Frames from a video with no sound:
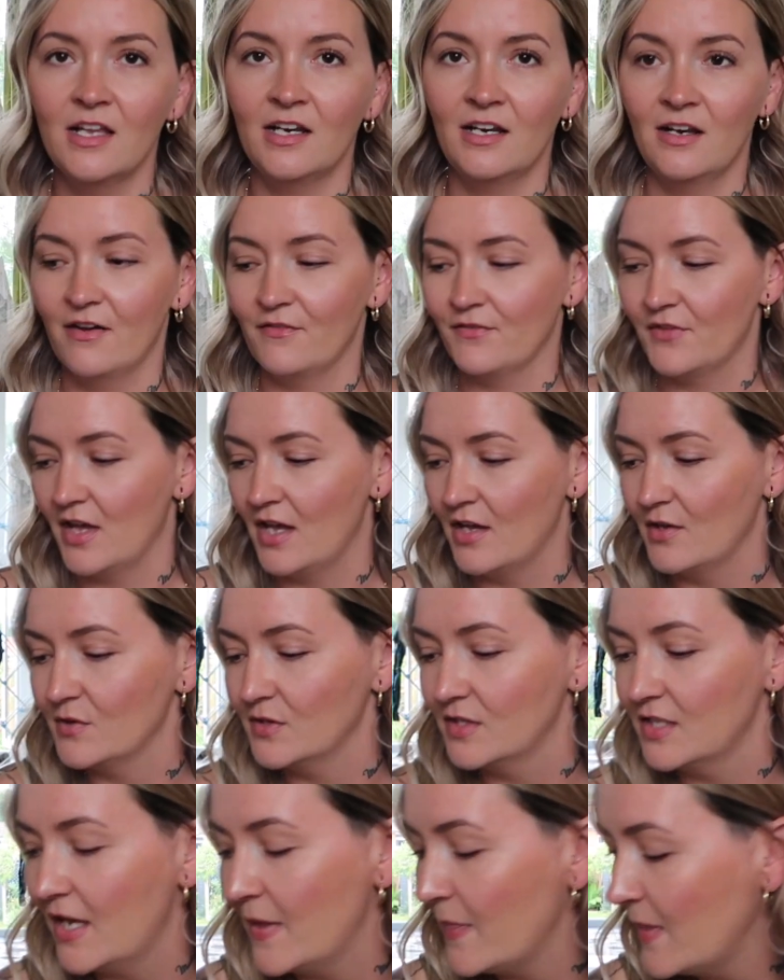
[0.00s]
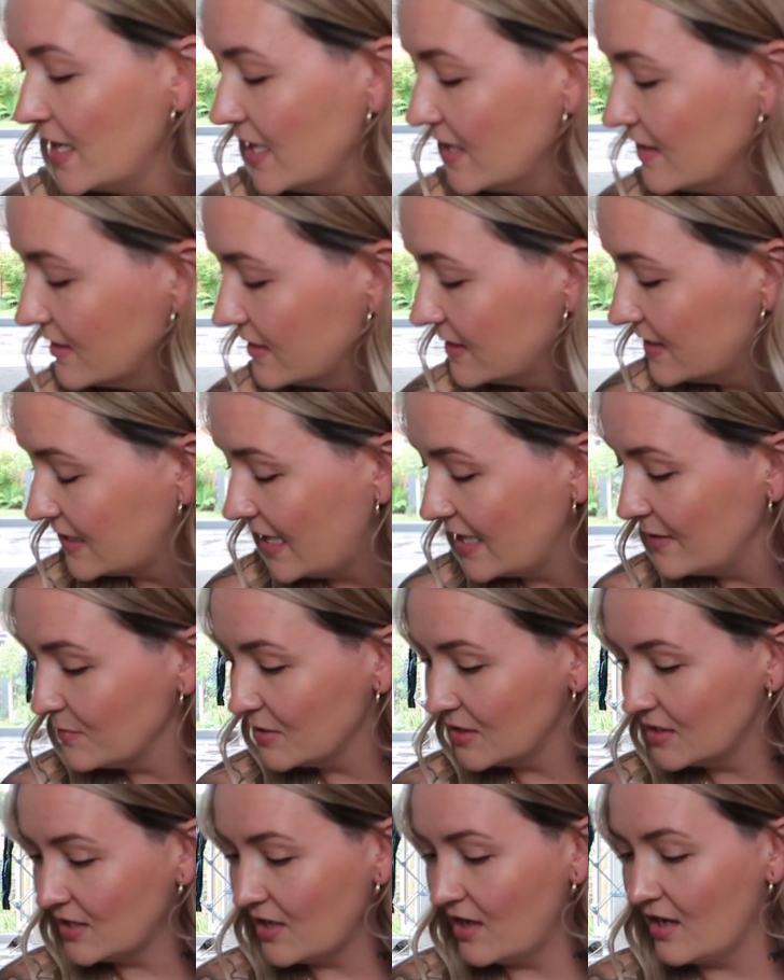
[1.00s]
Love those. And then in the same
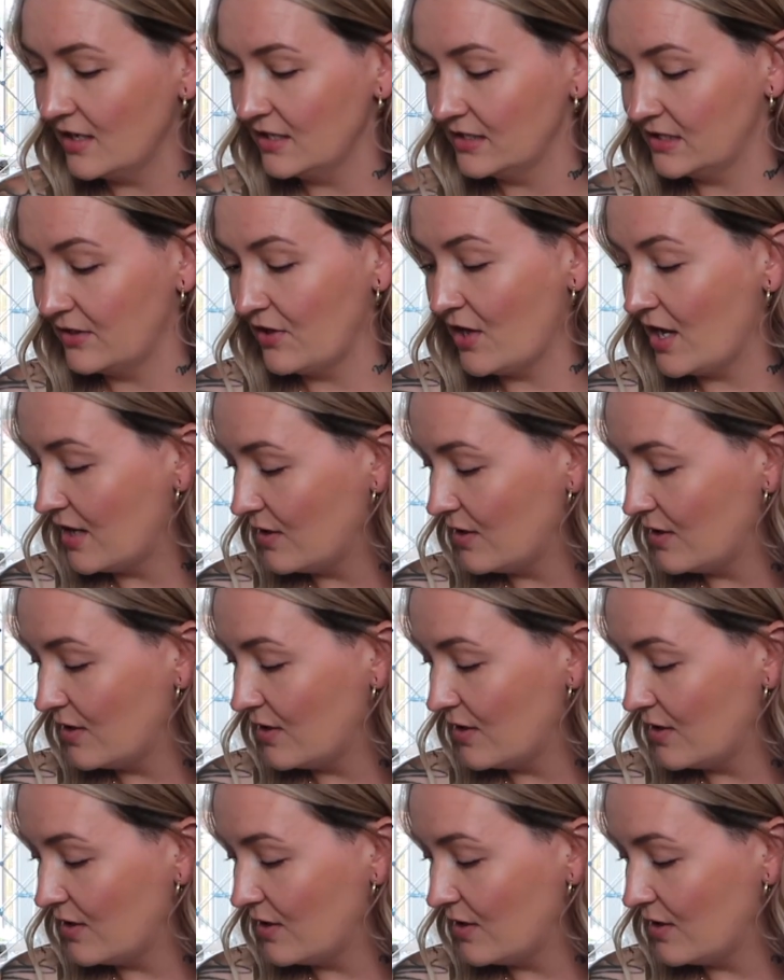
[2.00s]
style as